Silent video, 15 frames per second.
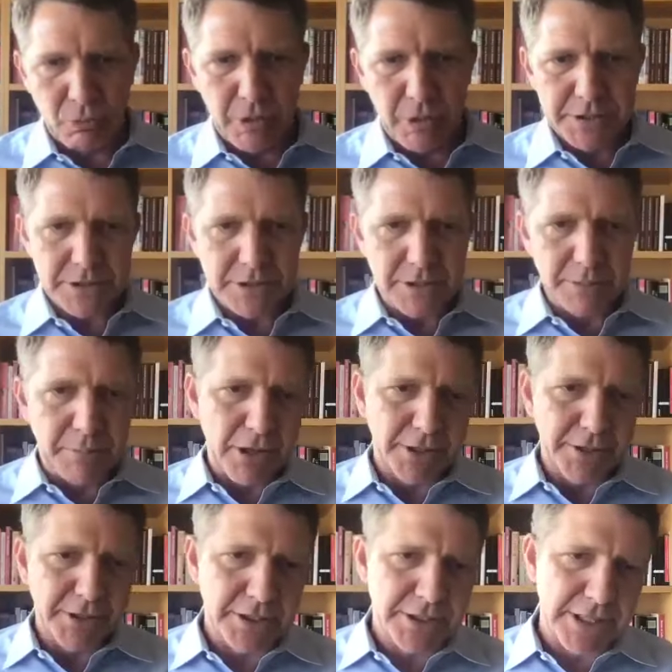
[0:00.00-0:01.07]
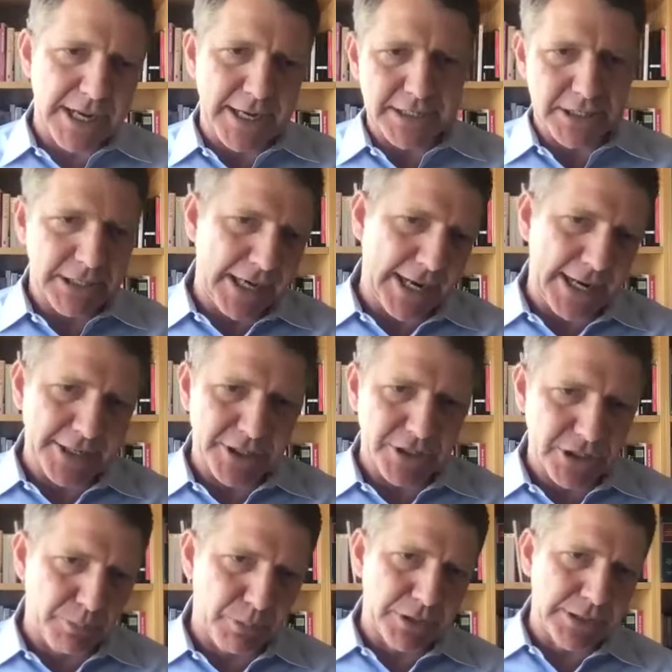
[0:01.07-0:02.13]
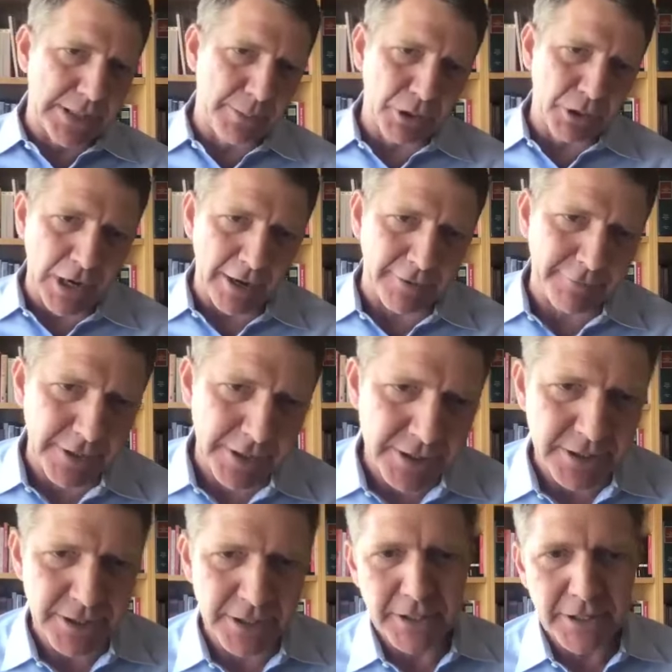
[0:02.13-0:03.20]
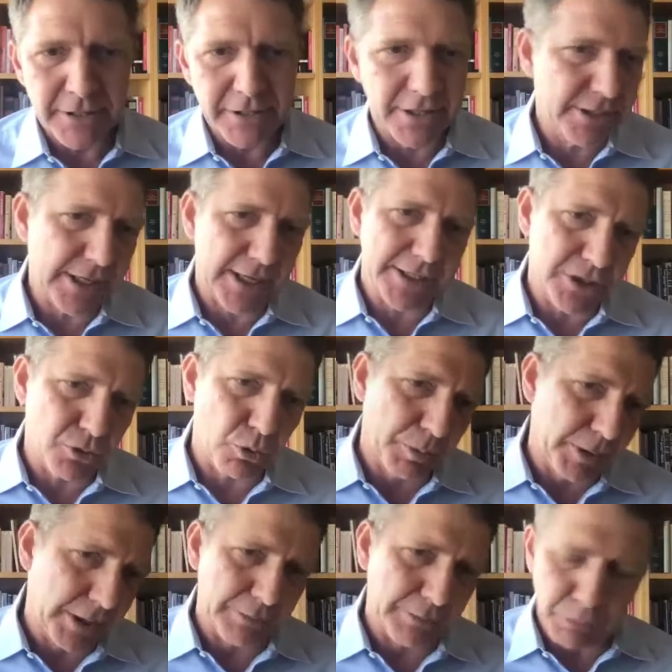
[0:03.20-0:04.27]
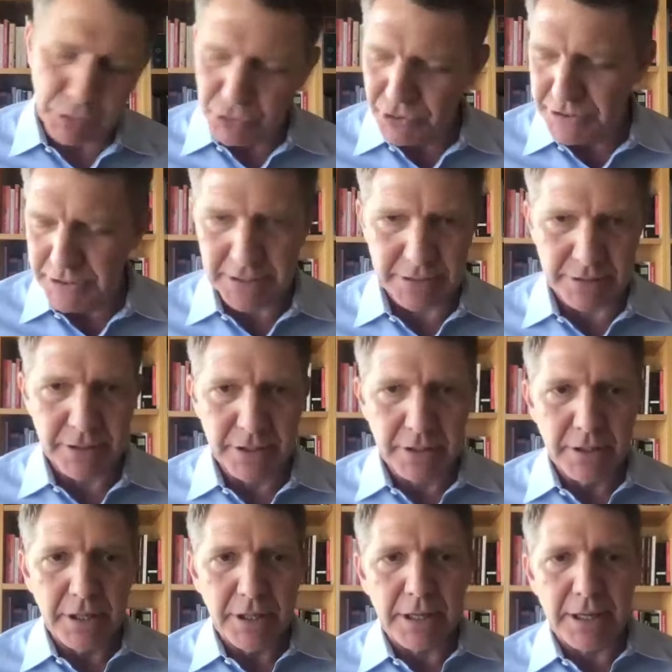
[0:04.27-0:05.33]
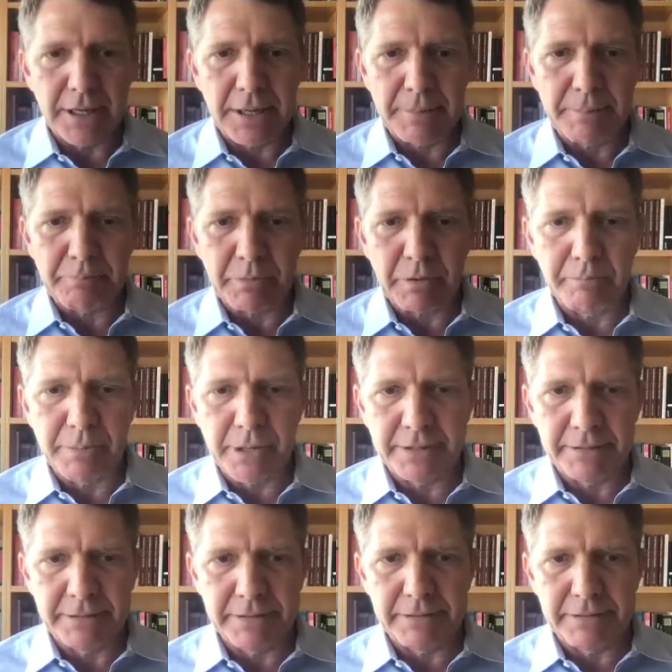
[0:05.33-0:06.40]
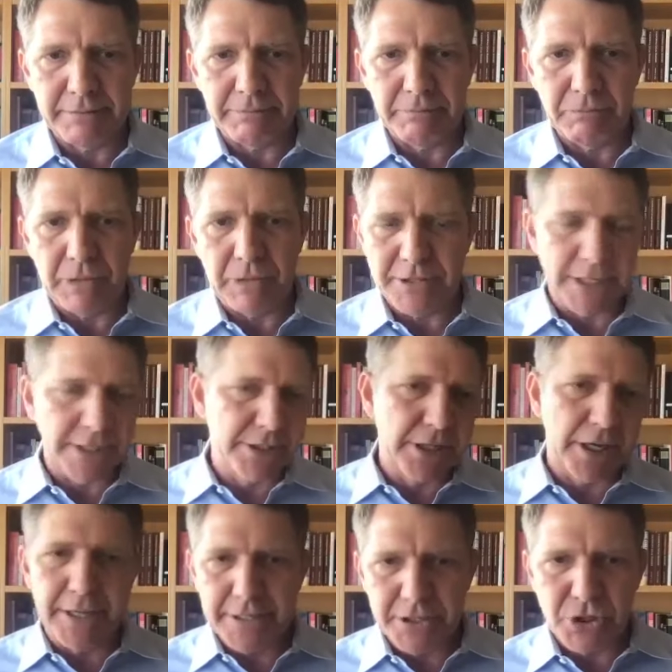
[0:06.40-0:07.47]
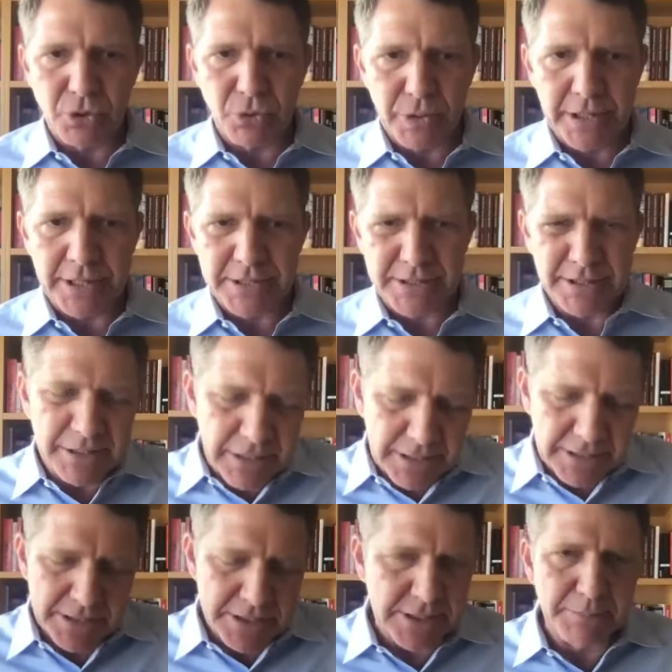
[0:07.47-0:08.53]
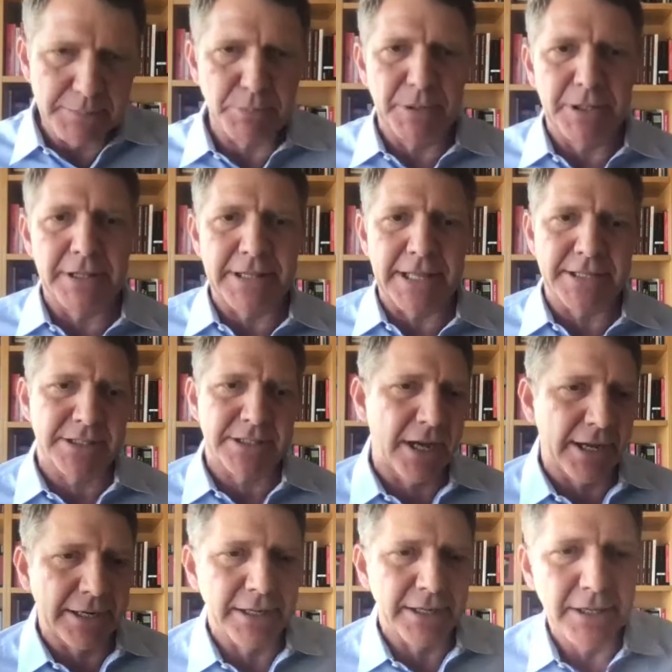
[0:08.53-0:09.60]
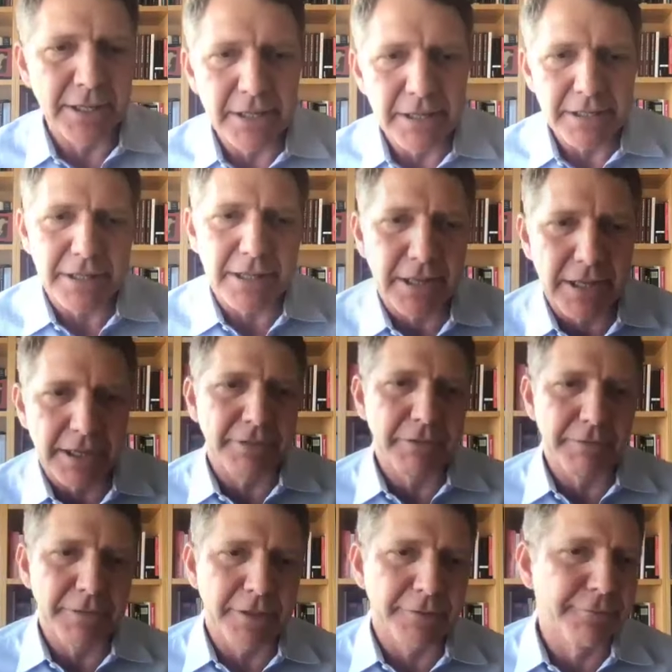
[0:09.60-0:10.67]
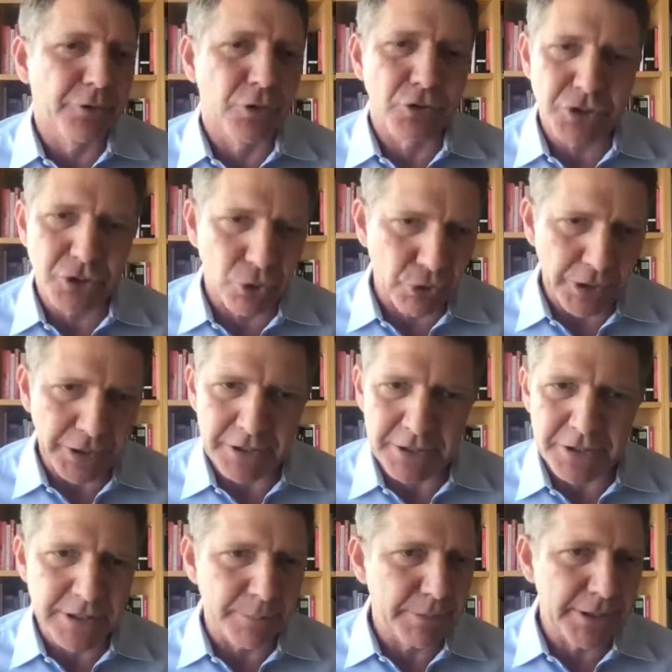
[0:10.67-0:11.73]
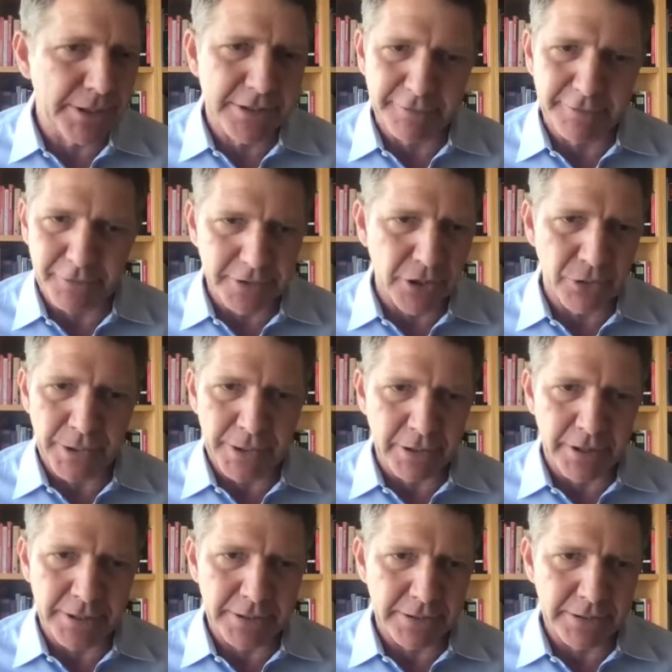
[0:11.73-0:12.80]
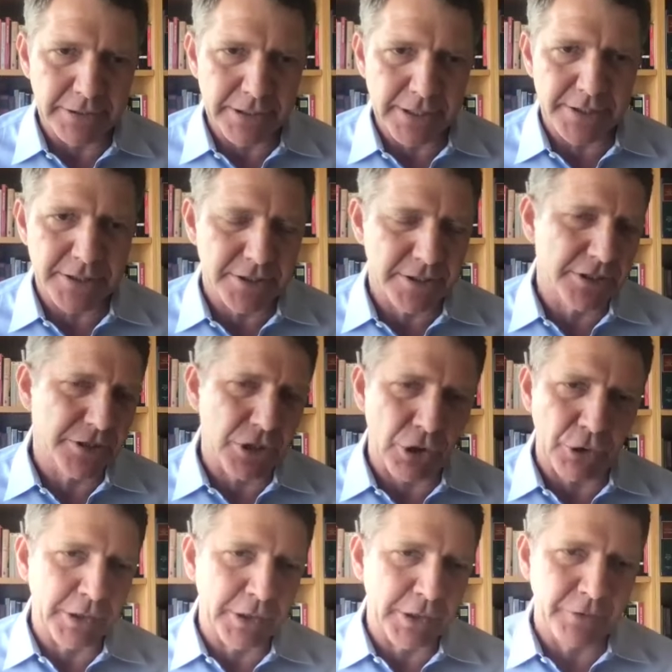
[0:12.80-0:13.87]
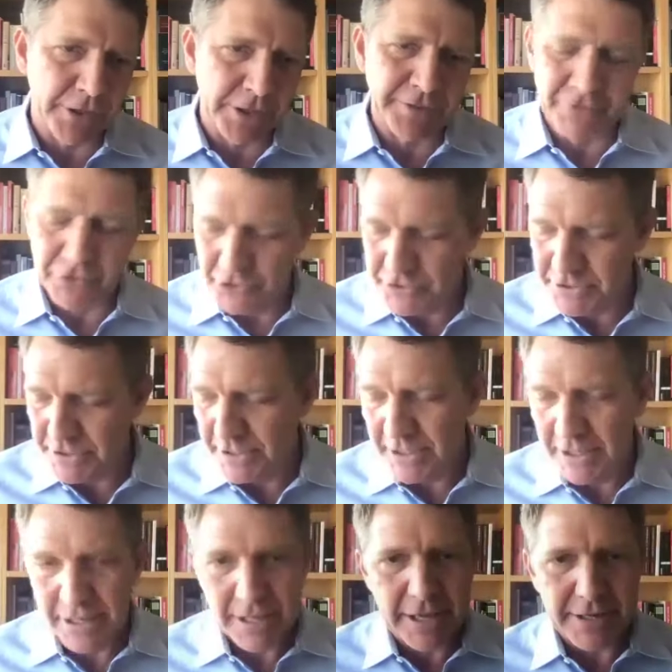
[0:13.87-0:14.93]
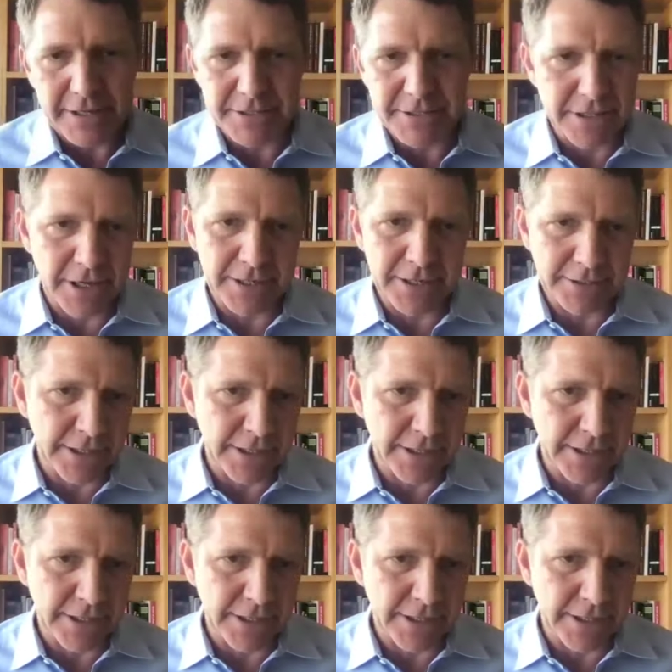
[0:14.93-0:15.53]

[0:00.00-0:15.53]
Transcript: uh, once the politics ca- catches up with the demographics, then Texas will become a blue state. Um, but as I dug into it, I, it just seemed to me that that's not uh, the full story, that there's something different going on. Texas is already very diverse, and it's not